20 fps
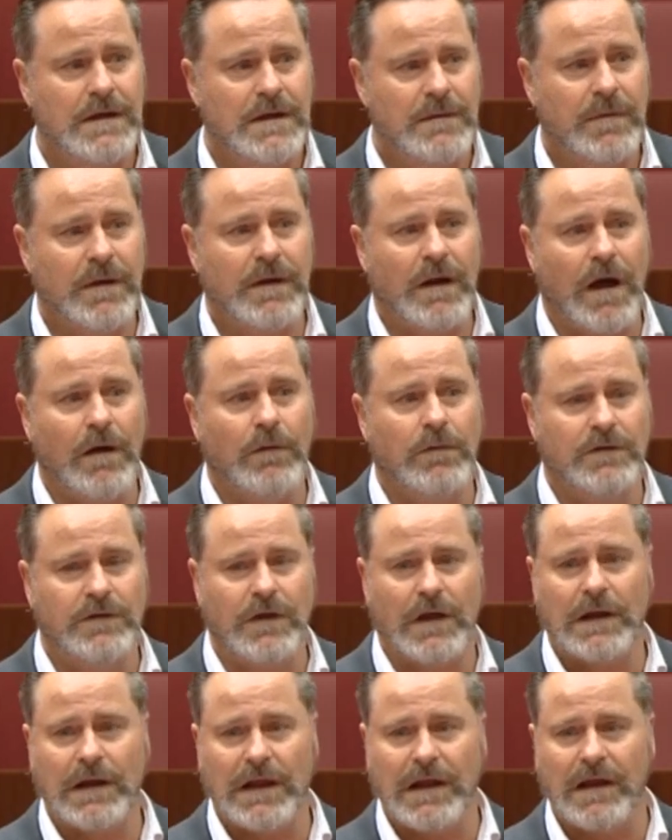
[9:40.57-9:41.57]
but I would
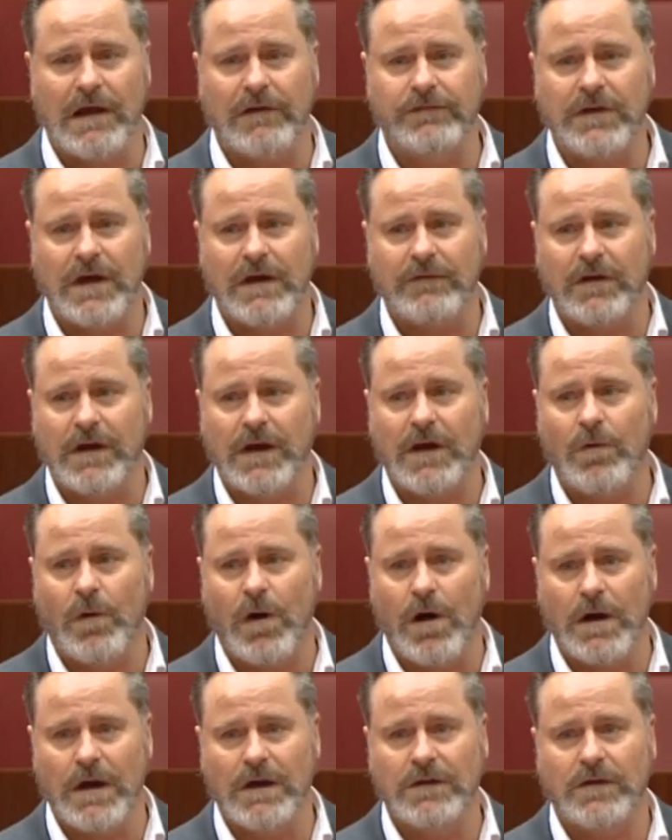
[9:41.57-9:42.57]
dearly love to have an
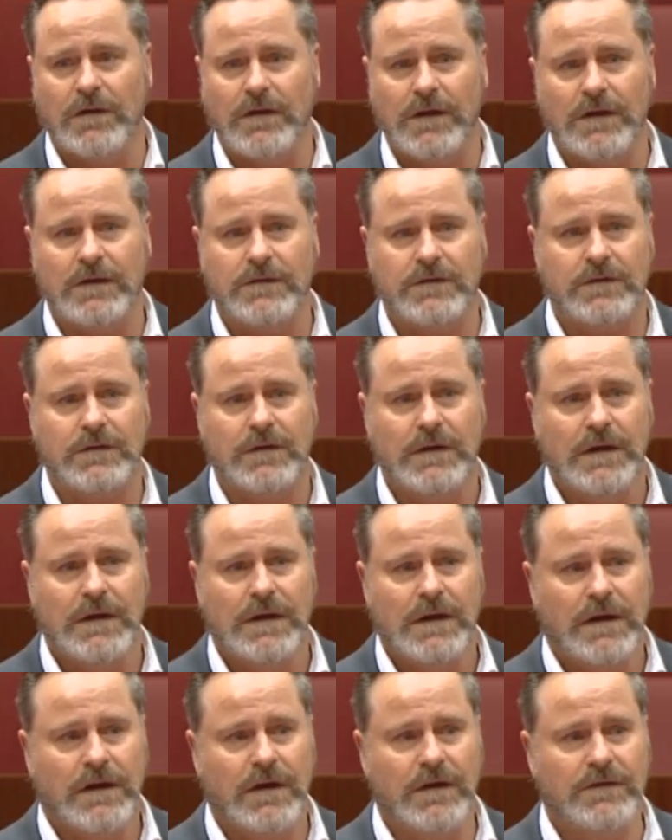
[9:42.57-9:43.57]
inquiry into this,
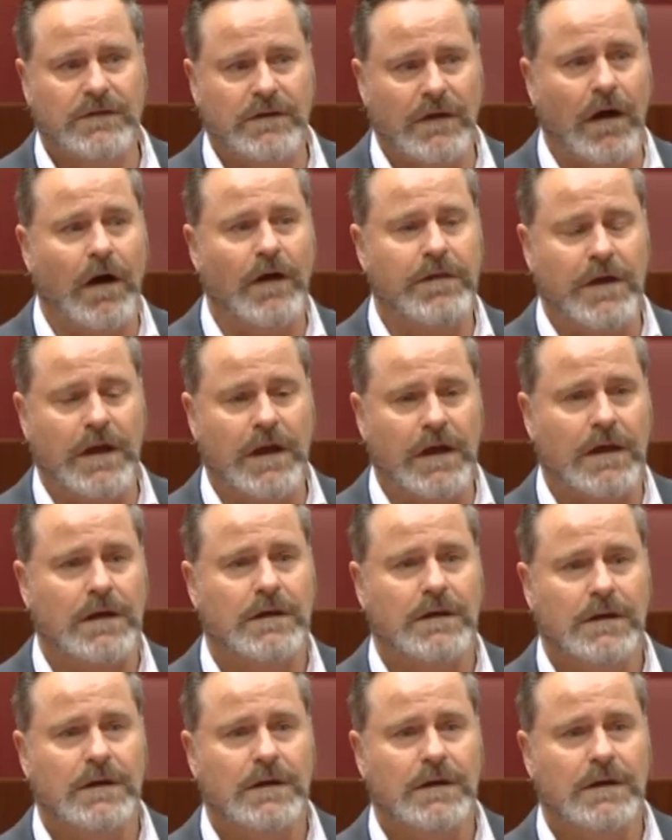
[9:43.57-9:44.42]
because I think,